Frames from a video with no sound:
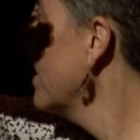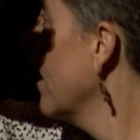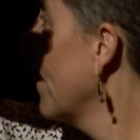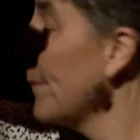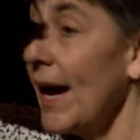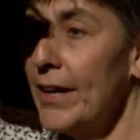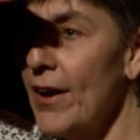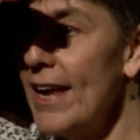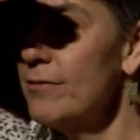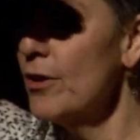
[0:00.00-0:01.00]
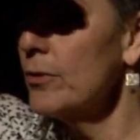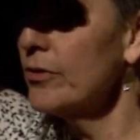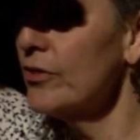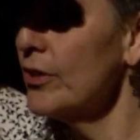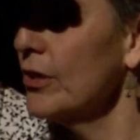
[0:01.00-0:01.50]
higher ed
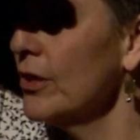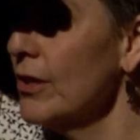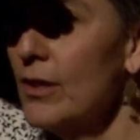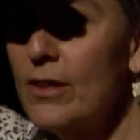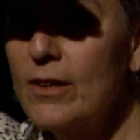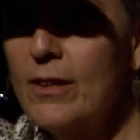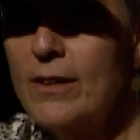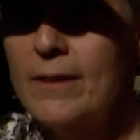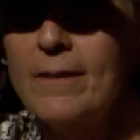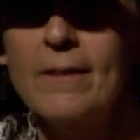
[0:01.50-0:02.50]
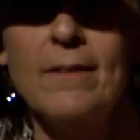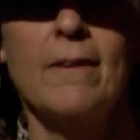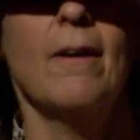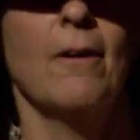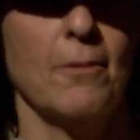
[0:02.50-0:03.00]
folks?
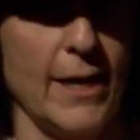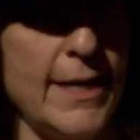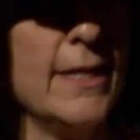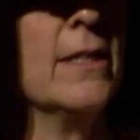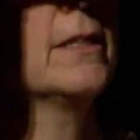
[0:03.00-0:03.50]
All right.